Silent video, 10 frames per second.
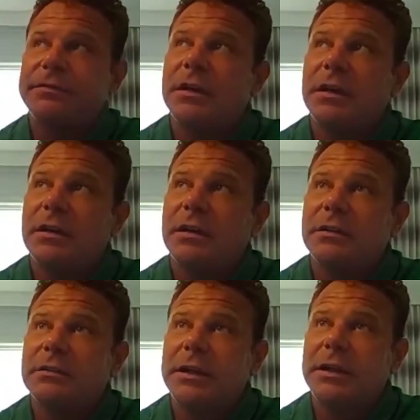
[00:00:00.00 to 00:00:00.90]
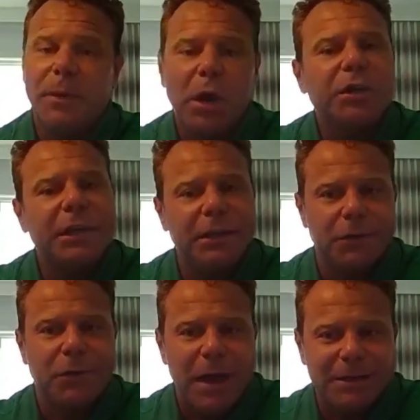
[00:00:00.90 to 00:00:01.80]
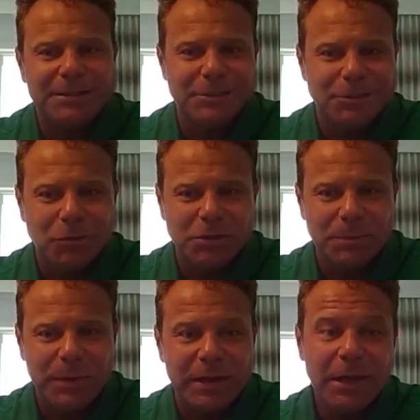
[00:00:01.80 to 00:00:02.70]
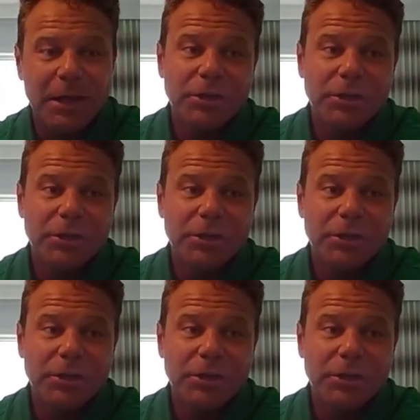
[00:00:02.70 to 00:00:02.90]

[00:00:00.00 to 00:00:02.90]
like parking garages, so to speak.